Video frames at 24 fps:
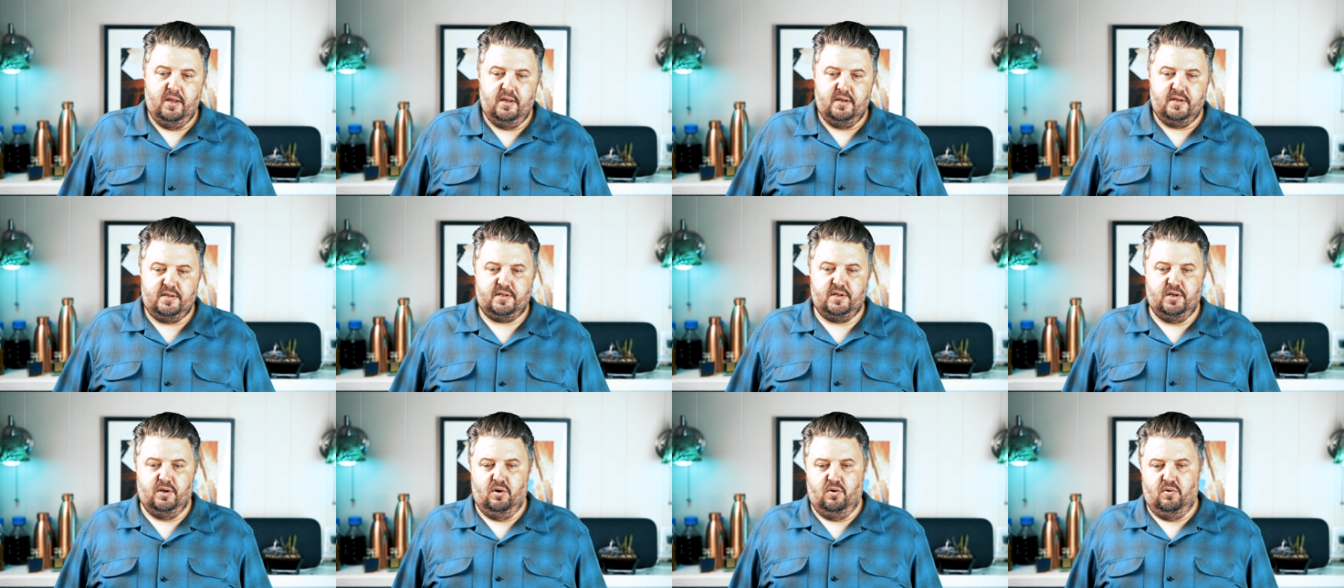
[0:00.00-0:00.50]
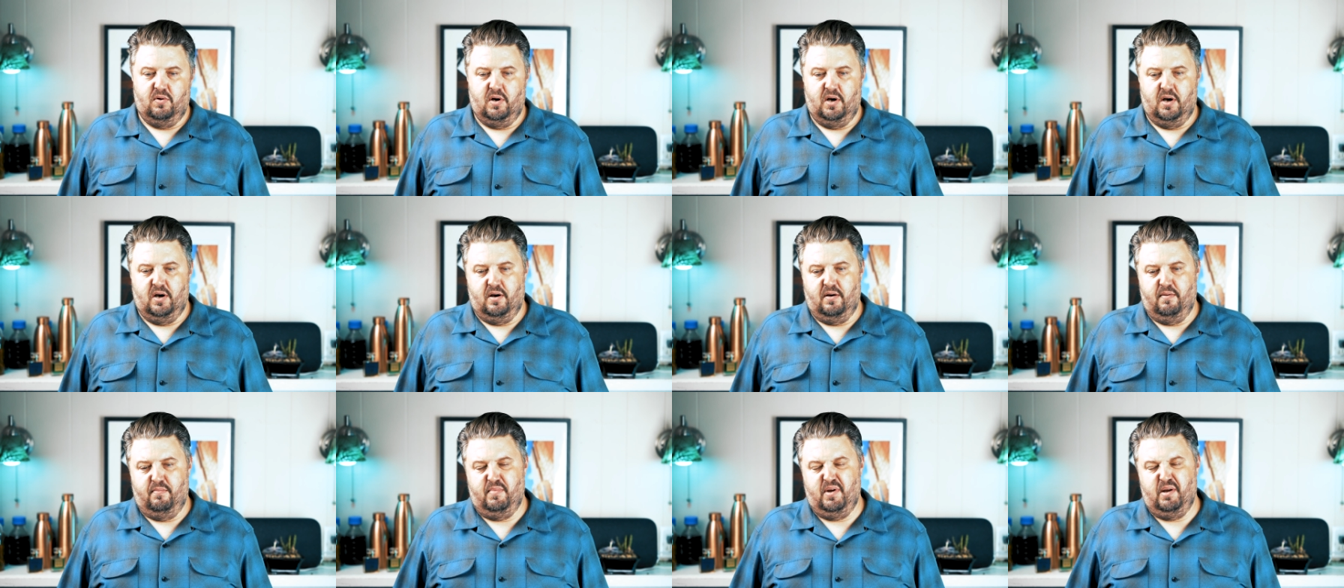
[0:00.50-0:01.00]
So
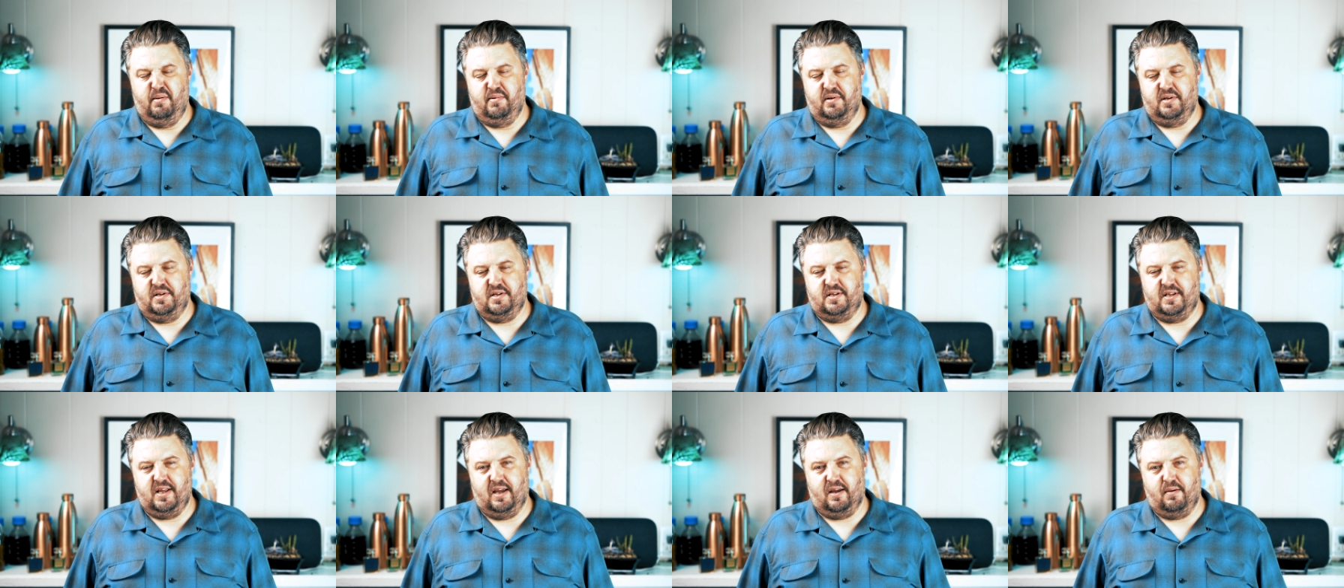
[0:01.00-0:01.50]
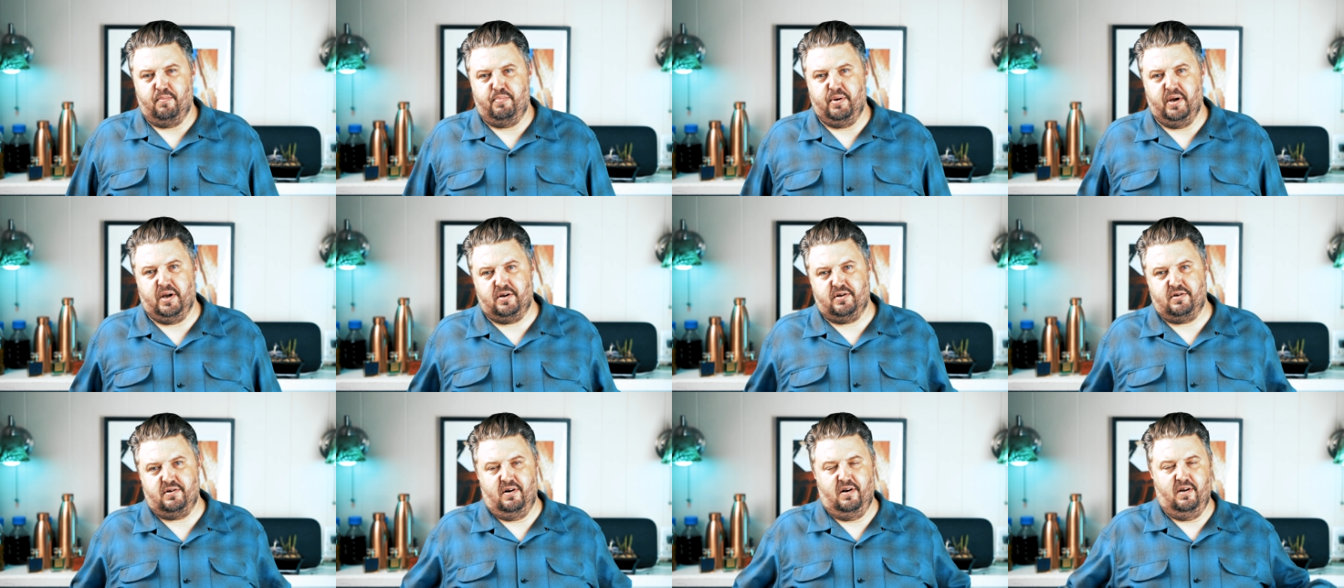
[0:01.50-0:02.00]
um, maybe let's take a
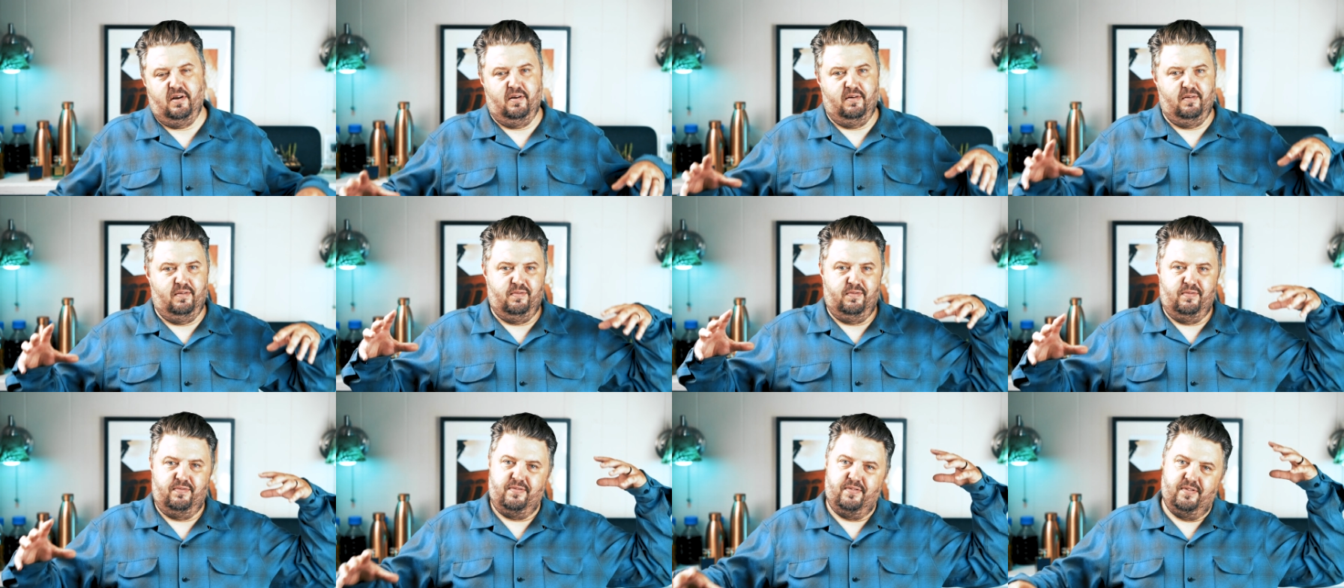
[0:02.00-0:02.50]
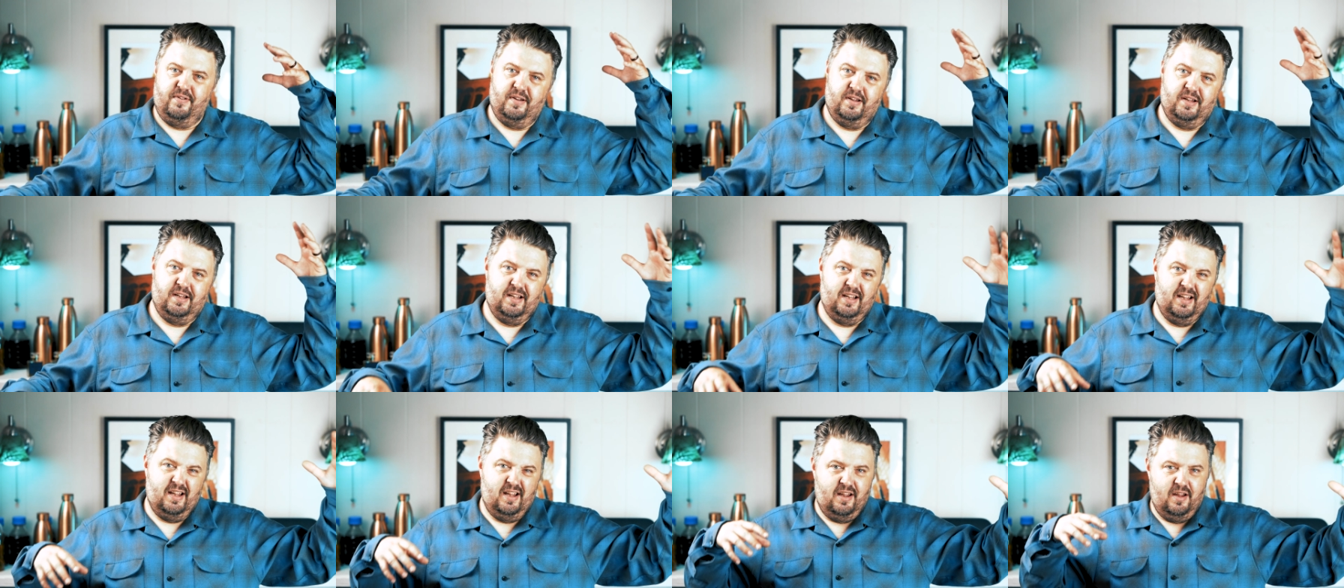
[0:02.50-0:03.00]
picture of
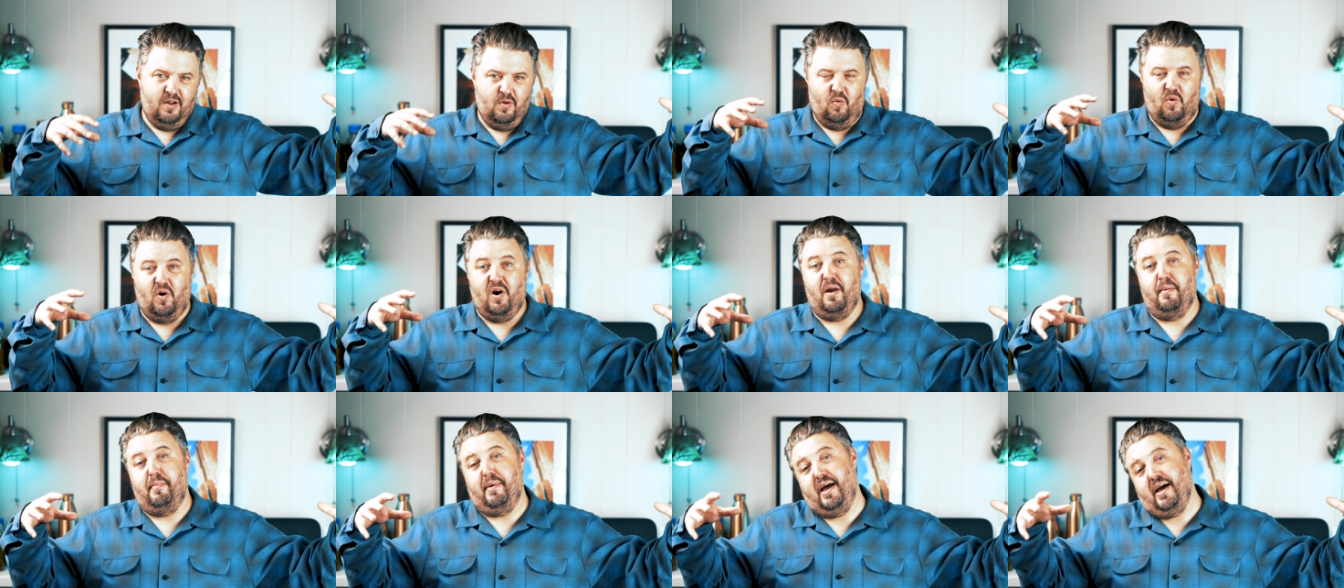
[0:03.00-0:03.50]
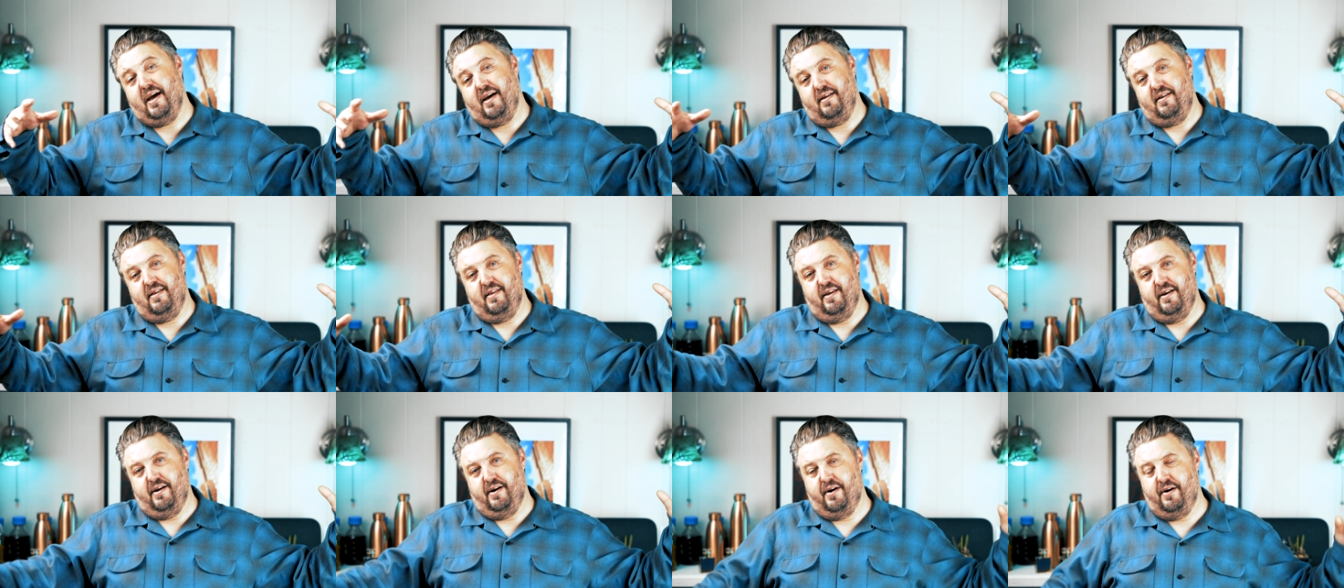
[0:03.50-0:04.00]
where I'm at
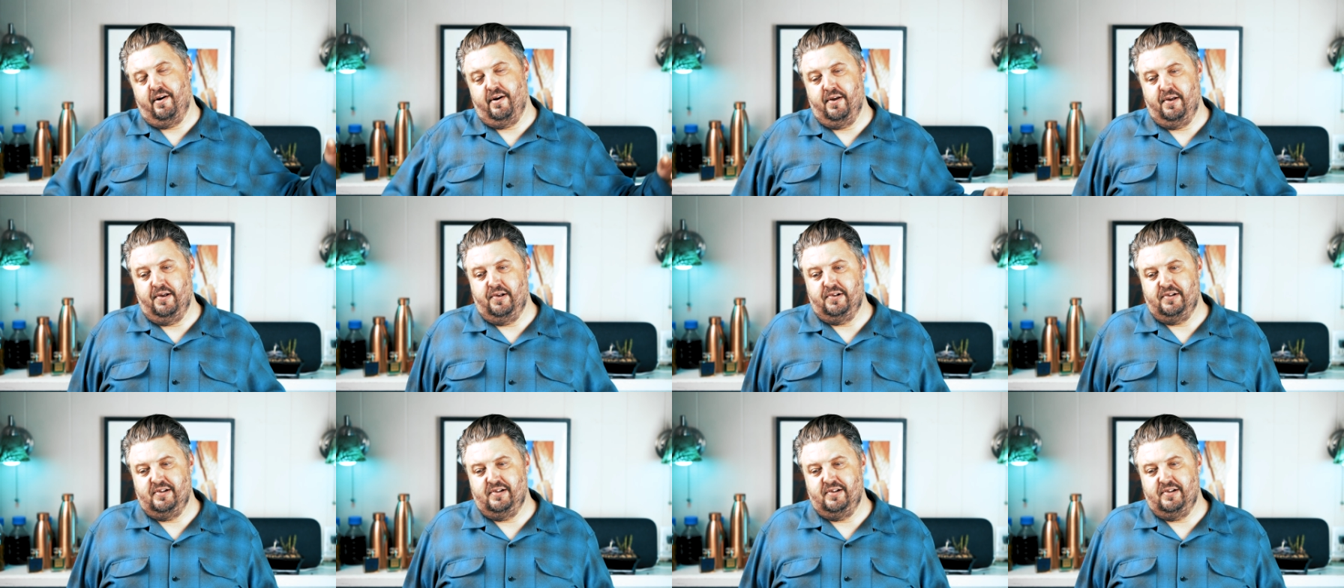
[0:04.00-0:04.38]
there